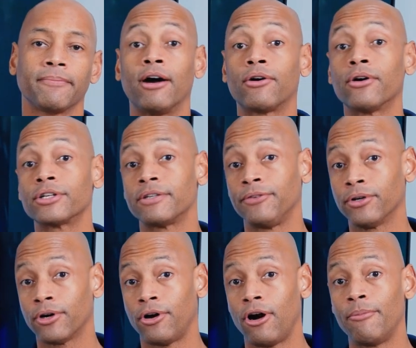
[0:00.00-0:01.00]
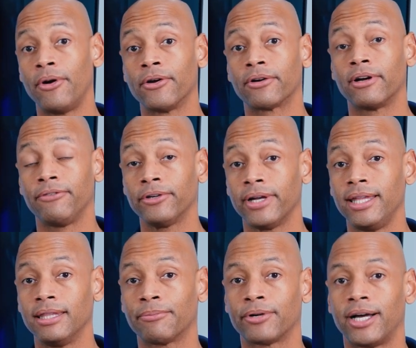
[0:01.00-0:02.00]
Now, of course, if you're a homeowner, if you're
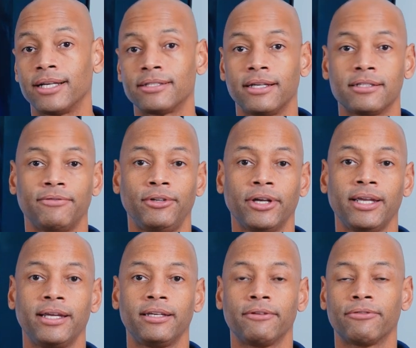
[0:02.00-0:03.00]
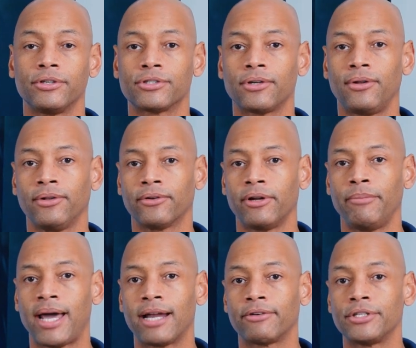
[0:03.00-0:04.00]
in the process of looking at different solar and
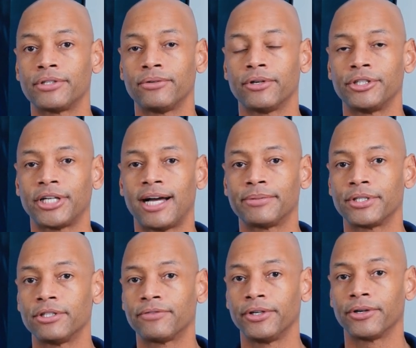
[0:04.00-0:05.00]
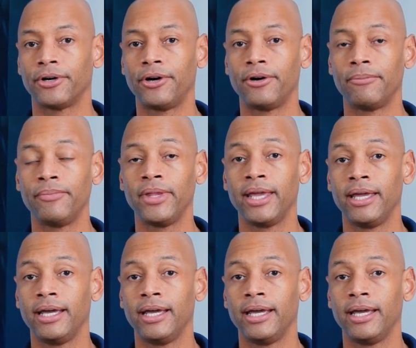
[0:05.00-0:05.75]
battery storage options for your home,